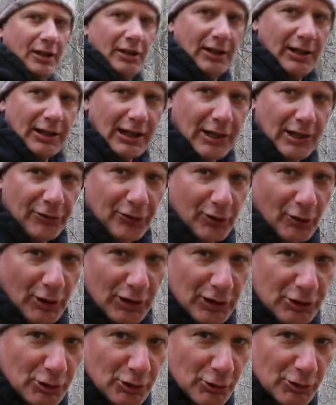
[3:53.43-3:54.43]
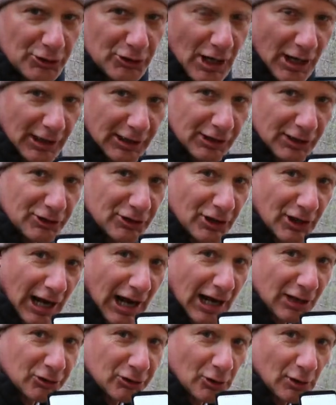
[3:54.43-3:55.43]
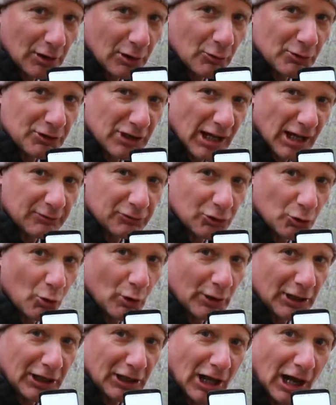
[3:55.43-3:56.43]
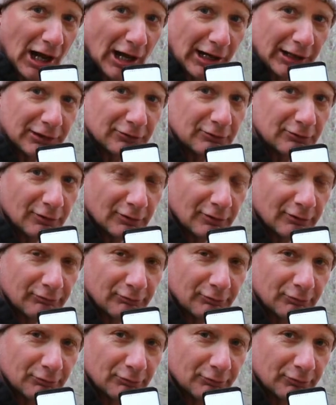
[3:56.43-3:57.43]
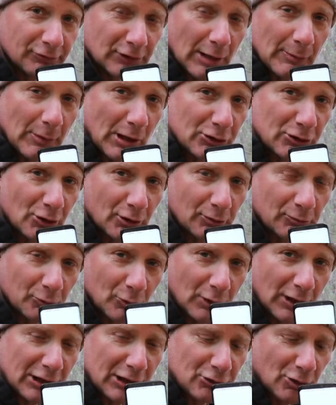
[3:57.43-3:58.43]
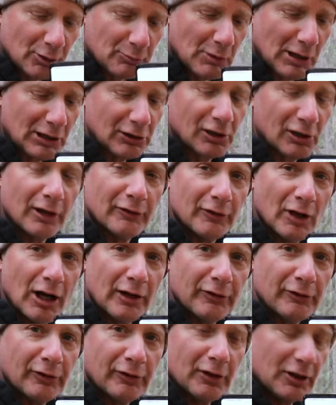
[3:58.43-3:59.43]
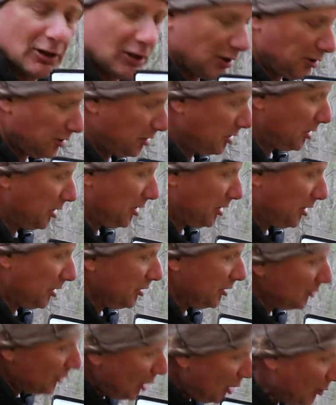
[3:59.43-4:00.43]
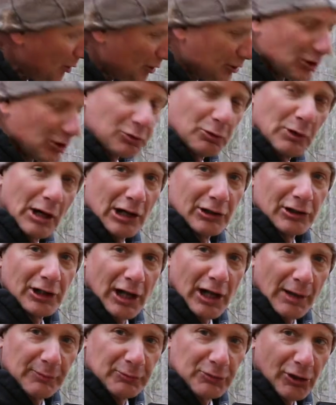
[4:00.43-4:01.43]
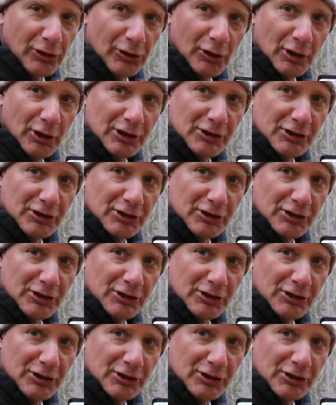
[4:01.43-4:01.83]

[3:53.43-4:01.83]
I got 32 seconds. It actually was at 29 time I took when I took my glove off. So we'll just round it up to 30